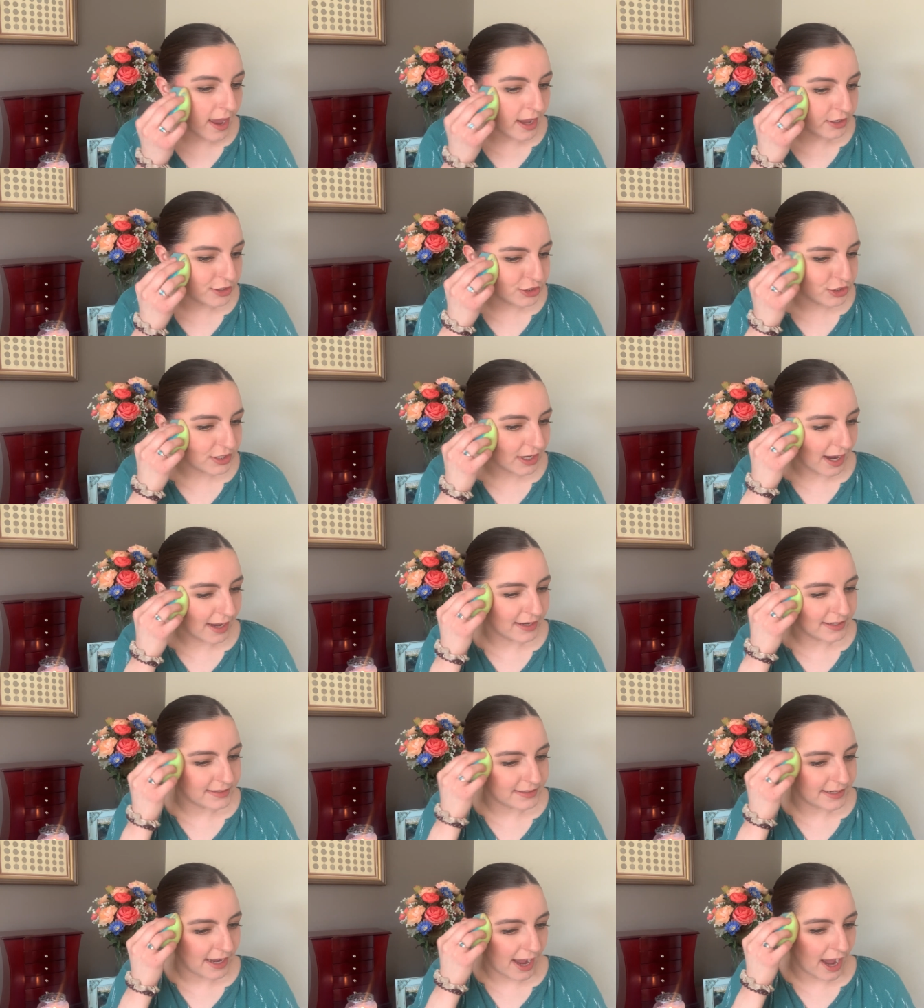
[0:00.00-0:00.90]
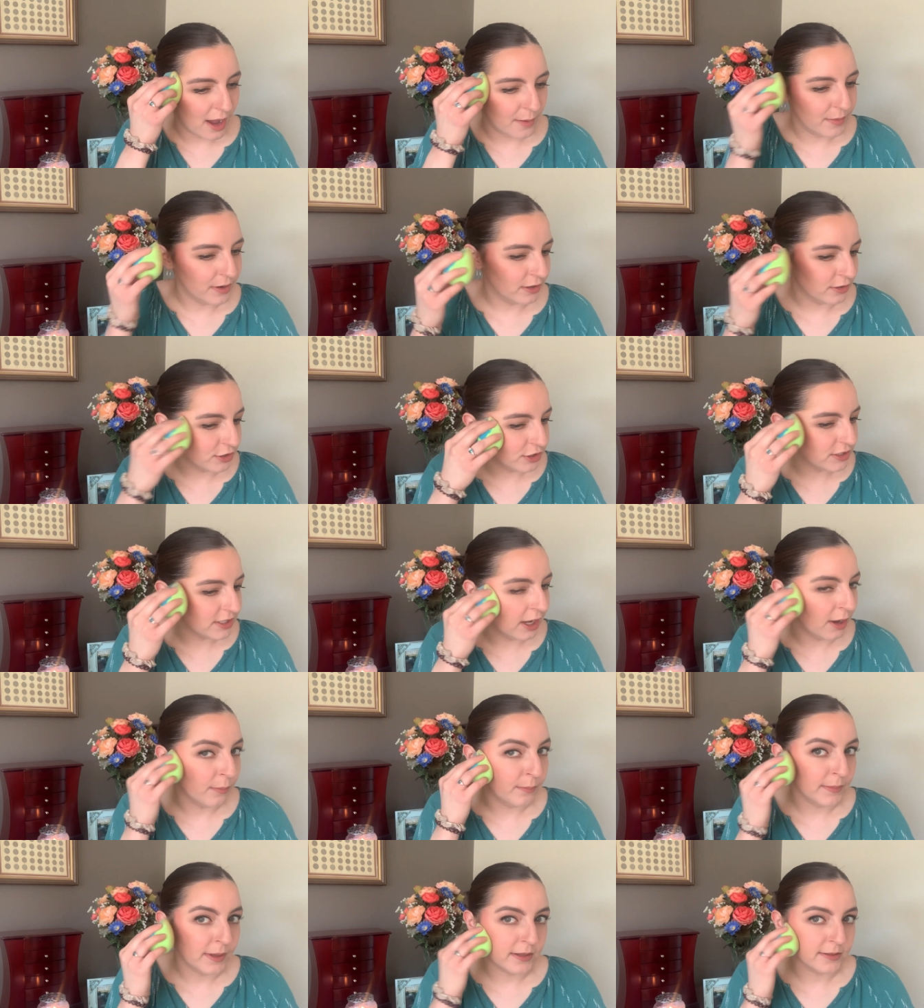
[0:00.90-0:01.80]
and just kind of dab, and it'll just
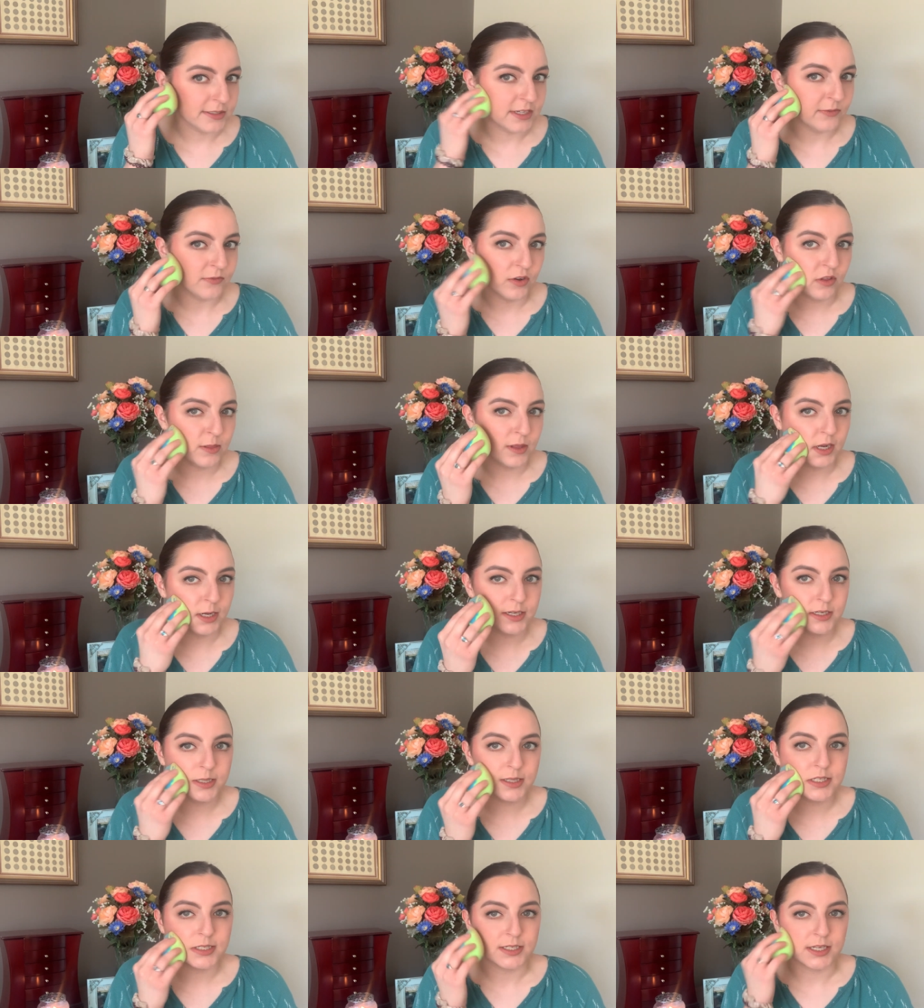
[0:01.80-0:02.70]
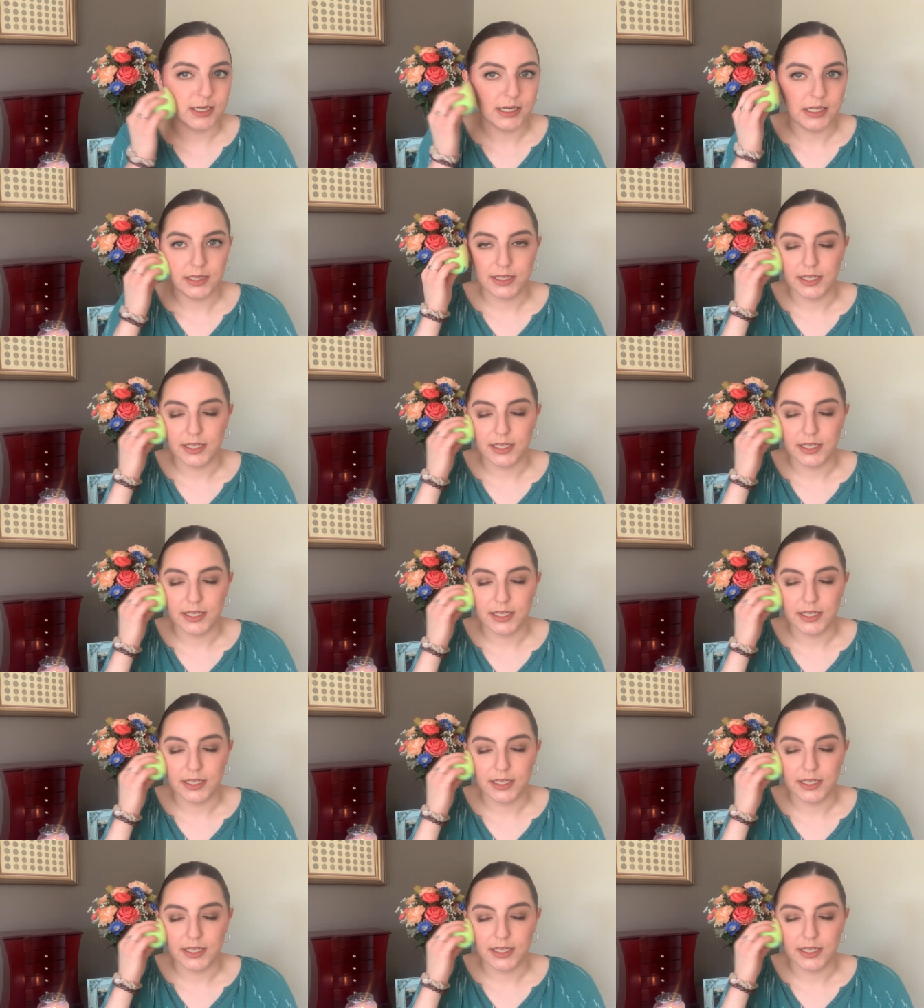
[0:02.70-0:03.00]
help melt everything into the skin.